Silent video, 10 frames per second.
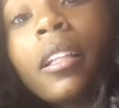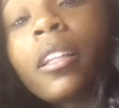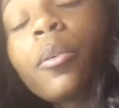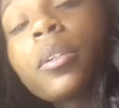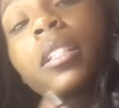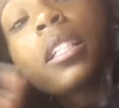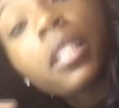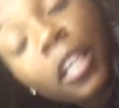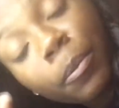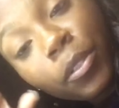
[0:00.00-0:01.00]
there was a
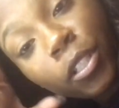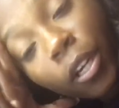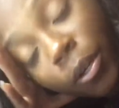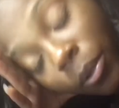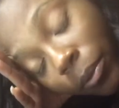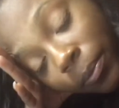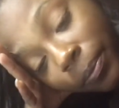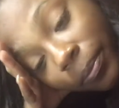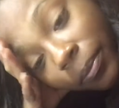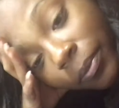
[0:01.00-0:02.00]
step show.
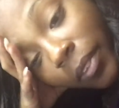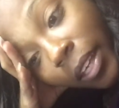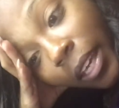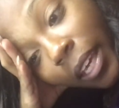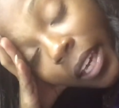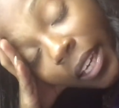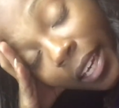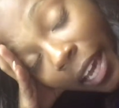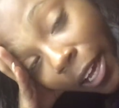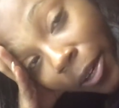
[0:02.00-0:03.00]
And
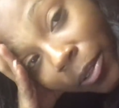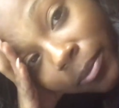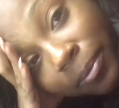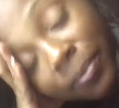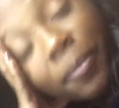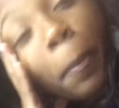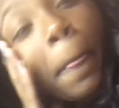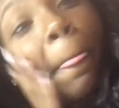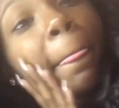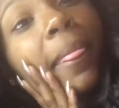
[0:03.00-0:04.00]
now
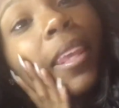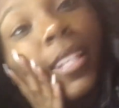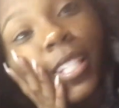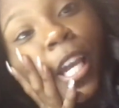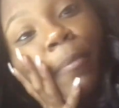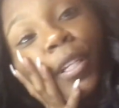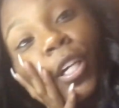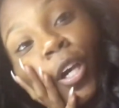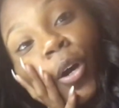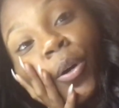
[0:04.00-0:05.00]
it's time to
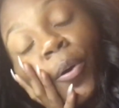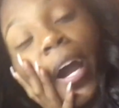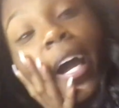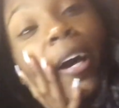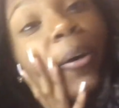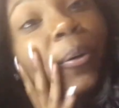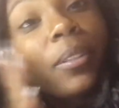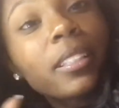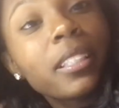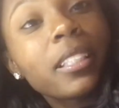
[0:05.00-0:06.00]
go
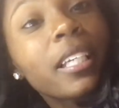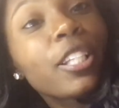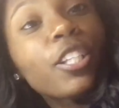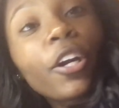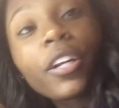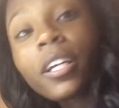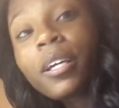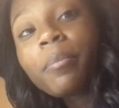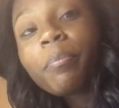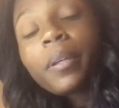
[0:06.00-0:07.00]
out and turn
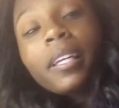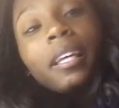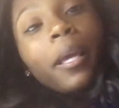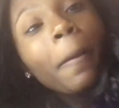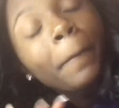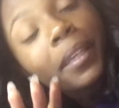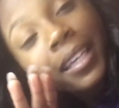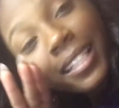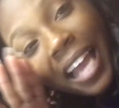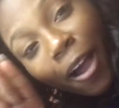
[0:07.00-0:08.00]
up
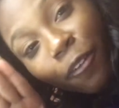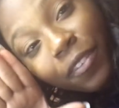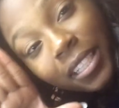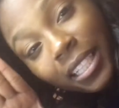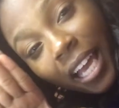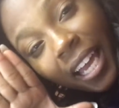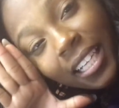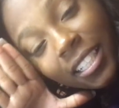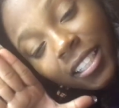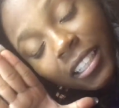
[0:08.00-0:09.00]
because Alpha Psi
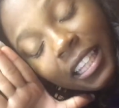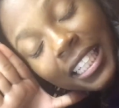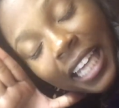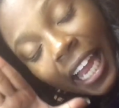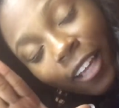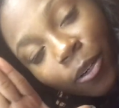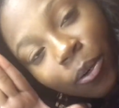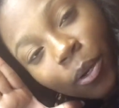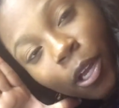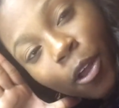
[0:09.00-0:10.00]
took the
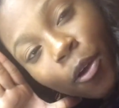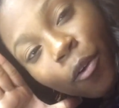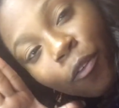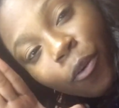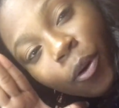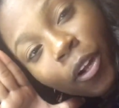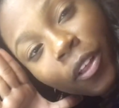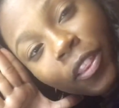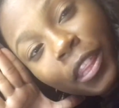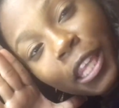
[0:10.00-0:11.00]
title for
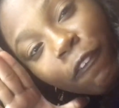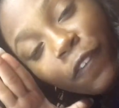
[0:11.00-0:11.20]
the